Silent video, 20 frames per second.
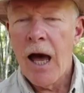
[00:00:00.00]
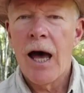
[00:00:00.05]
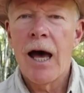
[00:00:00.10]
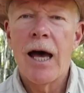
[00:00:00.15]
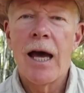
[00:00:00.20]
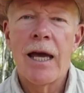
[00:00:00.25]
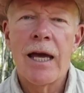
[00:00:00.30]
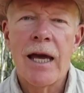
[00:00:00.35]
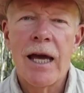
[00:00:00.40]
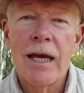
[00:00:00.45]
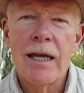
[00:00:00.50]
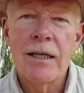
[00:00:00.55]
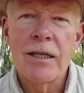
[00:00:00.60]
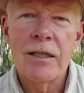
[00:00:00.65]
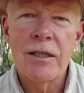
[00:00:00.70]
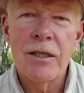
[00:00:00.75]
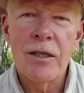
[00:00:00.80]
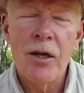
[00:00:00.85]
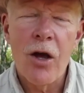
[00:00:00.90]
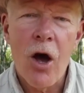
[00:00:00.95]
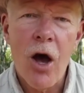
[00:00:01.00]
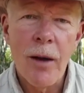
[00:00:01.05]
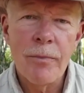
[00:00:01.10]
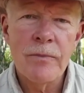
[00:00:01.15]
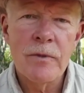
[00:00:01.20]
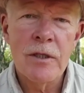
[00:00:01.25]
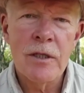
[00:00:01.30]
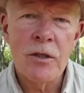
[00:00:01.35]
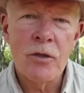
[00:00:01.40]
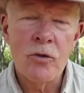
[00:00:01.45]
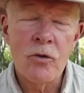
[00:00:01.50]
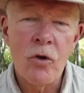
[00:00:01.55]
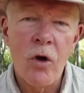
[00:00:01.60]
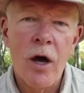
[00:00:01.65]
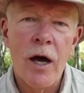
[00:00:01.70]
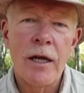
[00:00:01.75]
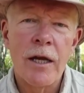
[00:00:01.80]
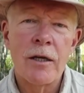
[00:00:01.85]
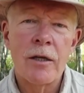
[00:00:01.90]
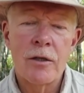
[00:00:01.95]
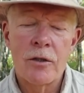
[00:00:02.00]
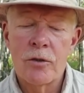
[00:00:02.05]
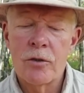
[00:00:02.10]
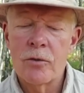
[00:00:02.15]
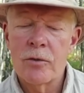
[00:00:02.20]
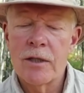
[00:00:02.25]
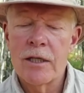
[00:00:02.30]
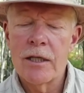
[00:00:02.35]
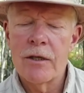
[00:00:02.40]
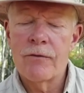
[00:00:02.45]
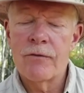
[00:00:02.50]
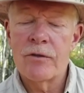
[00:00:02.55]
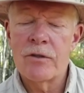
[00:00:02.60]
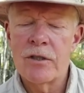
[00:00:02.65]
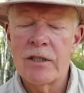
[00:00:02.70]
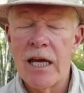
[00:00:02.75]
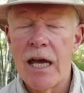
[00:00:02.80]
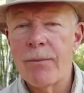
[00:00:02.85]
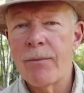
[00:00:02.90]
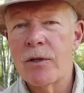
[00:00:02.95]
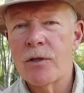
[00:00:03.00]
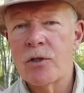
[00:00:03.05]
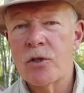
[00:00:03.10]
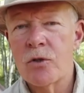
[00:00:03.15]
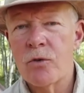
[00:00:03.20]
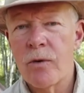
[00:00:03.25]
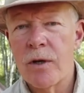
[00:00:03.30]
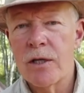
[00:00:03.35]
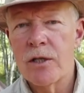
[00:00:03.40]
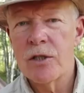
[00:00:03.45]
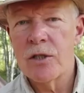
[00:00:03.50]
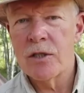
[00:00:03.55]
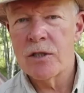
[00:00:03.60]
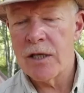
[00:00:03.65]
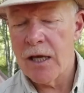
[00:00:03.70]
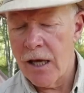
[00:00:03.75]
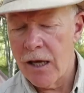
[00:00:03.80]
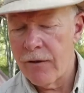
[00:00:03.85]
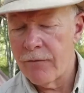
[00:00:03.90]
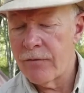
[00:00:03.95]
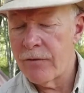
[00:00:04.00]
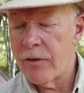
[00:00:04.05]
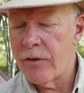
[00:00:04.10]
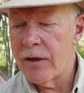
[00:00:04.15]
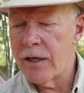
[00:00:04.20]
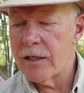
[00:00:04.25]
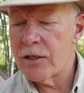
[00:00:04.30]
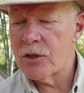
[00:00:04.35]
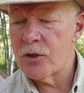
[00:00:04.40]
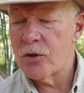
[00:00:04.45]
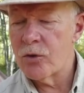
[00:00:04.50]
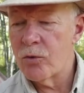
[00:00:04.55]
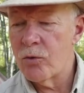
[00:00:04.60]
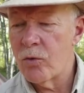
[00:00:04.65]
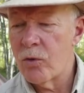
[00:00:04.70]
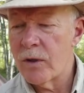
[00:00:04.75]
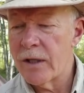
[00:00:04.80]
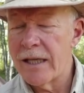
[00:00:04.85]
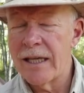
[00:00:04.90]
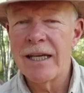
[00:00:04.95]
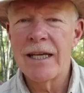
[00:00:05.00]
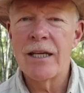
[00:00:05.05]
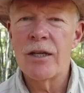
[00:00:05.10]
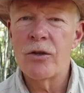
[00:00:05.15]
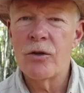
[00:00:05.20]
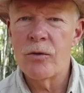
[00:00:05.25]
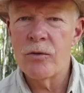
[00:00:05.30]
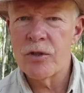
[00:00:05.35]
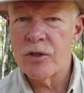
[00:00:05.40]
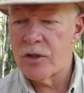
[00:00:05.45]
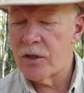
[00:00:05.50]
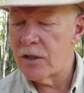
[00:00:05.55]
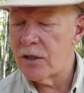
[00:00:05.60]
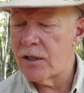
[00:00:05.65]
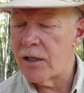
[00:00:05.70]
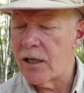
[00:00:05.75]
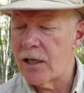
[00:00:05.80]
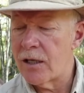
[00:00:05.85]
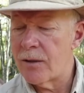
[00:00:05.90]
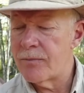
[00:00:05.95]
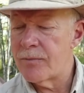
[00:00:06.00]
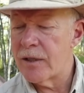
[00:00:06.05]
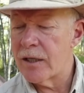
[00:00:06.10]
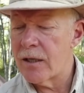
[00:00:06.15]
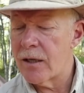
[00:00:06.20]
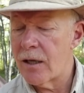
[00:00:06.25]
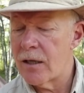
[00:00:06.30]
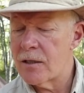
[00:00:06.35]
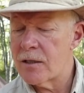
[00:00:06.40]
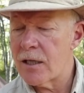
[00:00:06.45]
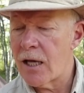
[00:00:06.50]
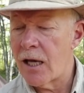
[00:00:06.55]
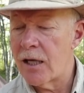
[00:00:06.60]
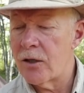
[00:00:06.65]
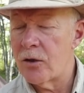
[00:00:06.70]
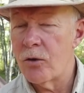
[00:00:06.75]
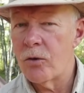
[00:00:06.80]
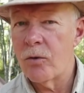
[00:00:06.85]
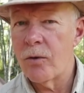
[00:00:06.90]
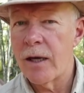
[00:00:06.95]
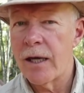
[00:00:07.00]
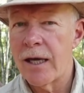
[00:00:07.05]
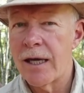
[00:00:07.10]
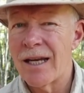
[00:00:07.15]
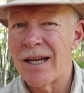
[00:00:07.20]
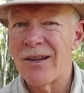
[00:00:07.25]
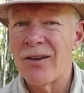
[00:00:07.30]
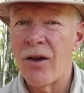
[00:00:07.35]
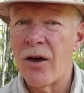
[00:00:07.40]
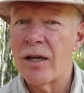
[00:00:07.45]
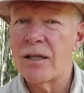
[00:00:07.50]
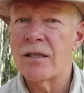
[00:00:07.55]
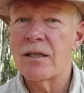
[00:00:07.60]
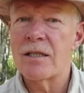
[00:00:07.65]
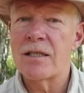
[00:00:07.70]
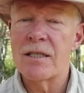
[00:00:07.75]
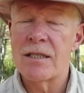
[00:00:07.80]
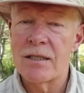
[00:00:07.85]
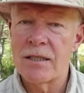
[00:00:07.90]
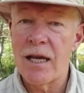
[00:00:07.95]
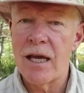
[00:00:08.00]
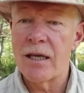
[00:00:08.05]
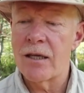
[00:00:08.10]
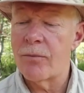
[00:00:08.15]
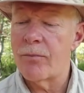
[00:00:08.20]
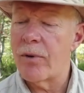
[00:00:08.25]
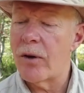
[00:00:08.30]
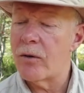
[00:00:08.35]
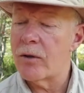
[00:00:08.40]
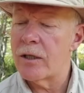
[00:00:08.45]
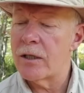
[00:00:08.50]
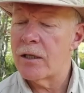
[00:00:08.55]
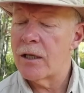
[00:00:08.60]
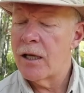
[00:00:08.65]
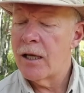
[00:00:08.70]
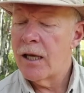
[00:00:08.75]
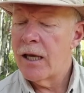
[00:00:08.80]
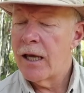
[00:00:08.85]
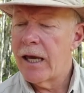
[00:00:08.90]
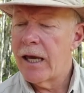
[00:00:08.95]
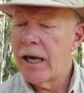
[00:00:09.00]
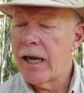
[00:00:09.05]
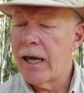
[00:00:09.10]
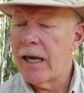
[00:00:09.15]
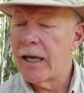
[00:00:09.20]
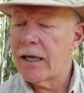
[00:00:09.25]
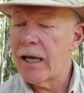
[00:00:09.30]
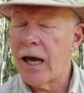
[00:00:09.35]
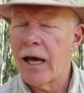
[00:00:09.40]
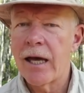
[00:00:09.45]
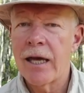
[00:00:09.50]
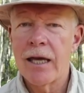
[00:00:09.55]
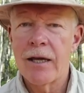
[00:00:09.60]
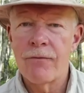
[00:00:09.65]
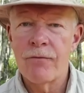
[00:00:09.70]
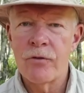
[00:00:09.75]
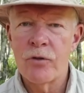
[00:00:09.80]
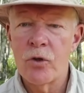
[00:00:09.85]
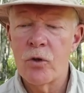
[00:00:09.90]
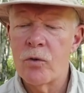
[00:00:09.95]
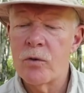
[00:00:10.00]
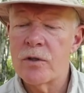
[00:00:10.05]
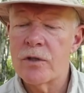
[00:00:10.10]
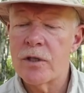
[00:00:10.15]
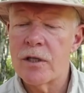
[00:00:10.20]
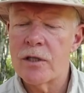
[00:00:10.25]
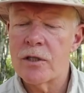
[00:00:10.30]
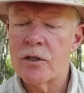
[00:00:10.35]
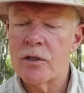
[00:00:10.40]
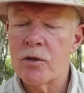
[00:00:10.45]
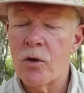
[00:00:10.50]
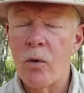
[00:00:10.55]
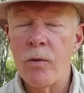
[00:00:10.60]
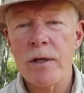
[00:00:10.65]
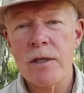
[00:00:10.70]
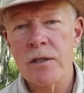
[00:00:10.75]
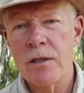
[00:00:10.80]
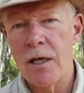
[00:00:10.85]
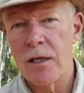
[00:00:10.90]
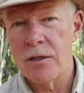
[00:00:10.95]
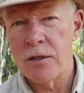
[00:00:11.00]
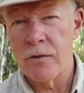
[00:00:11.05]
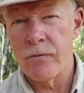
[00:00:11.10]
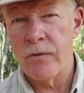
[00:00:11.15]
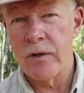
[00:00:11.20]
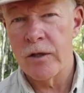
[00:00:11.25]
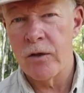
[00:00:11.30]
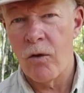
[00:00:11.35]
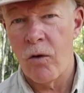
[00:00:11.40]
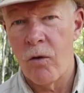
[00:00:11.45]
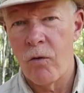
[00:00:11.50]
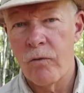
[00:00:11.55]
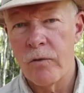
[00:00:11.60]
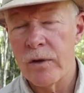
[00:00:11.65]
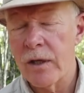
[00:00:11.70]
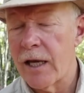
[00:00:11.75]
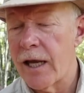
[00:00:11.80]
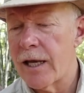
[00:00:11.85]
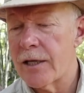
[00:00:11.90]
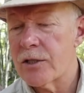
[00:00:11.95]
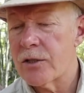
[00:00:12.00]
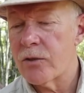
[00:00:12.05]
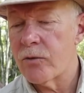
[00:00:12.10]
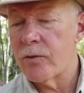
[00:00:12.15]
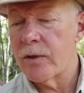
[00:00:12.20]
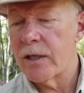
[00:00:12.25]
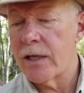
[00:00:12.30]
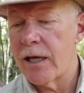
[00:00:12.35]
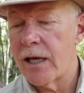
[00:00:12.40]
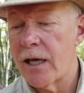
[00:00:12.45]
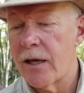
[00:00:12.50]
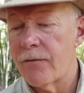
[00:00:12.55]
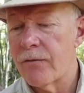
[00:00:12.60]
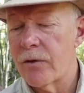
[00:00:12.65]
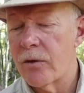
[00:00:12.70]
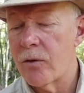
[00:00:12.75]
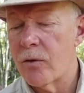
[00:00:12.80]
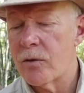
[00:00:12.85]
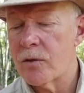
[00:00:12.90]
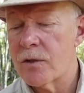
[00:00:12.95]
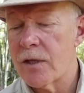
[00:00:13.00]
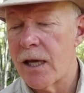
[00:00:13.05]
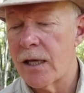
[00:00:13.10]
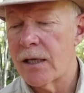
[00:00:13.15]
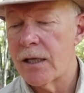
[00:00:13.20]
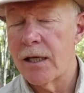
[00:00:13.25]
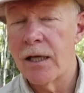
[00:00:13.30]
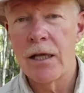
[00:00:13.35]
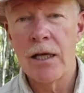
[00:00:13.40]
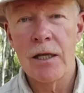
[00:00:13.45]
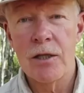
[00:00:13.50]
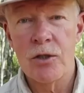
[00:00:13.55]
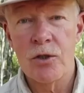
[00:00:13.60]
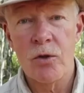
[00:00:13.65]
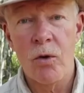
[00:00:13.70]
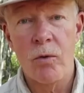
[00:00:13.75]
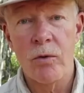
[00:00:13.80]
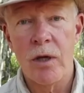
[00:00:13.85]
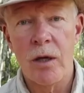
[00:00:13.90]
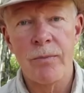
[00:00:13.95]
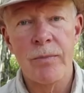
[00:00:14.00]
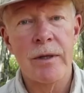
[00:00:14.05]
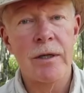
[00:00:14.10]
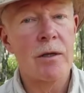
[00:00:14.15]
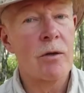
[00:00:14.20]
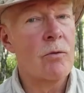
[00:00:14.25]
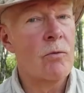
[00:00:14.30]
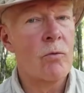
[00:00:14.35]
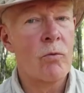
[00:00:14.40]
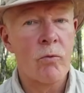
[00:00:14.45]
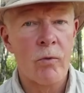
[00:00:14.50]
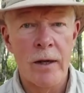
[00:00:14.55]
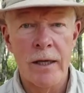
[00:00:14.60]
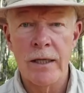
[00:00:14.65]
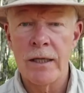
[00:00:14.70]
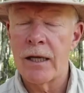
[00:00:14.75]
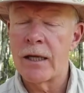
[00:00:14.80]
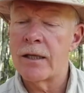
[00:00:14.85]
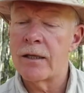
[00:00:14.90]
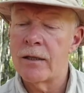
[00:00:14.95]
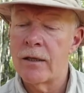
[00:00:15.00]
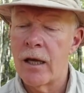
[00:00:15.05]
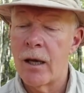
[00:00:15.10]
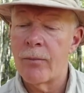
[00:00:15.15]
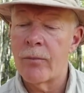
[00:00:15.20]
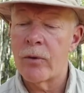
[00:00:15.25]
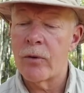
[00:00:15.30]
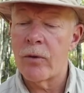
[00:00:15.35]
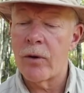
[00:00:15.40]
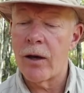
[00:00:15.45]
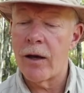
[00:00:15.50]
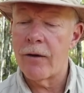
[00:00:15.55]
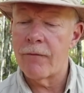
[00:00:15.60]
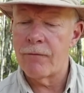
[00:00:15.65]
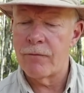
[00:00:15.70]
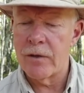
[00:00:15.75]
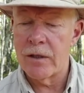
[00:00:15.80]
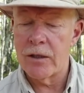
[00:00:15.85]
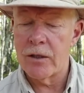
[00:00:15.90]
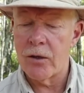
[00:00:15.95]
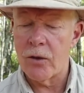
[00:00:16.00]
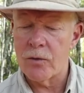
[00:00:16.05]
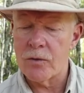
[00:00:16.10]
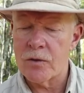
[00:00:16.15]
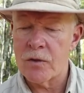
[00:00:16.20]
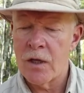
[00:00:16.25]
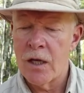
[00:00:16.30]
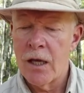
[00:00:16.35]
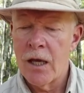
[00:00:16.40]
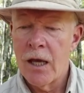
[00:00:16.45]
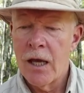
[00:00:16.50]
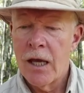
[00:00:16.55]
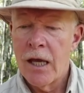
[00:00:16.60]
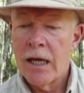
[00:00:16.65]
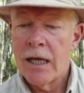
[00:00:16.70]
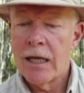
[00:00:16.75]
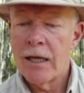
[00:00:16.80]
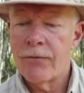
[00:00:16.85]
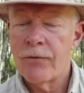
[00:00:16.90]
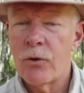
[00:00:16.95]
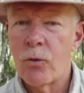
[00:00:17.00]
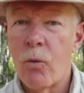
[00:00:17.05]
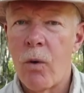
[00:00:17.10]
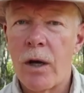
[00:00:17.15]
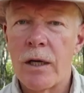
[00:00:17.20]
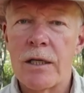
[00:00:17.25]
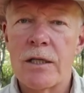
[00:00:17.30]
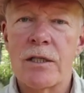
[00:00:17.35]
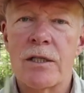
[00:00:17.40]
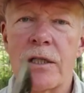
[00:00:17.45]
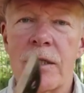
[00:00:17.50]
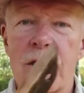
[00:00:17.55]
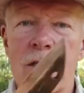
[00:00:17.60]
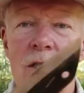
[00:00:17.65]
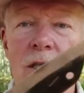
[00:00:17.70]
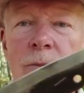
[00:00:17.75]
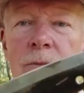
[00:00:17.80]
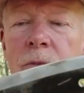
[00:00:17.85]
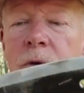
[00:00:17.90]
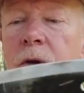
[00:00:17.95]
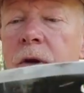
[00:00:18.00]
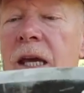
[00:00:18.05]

I opted not to give demonstrations of this tool in use today because I knew I had a lot to say about it, and I have used this so extensively over the last three and a half years that it has shown up in a great number of videos. If you want to see some